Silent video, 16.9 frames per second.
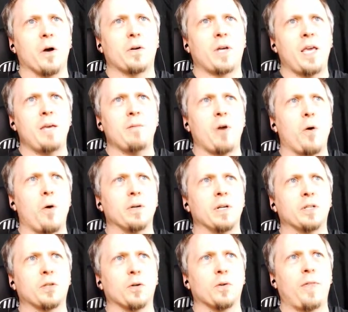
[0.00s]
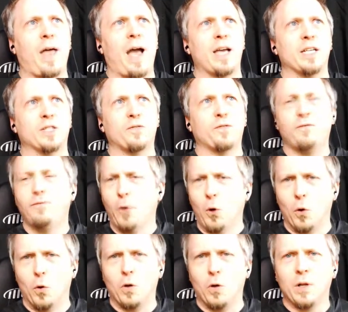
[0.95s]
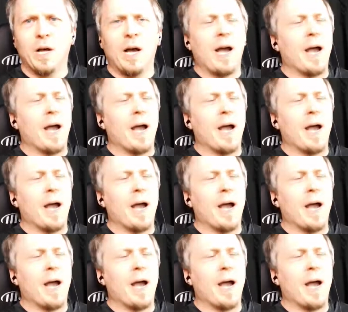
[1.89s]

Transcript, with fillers: keep going until that is full.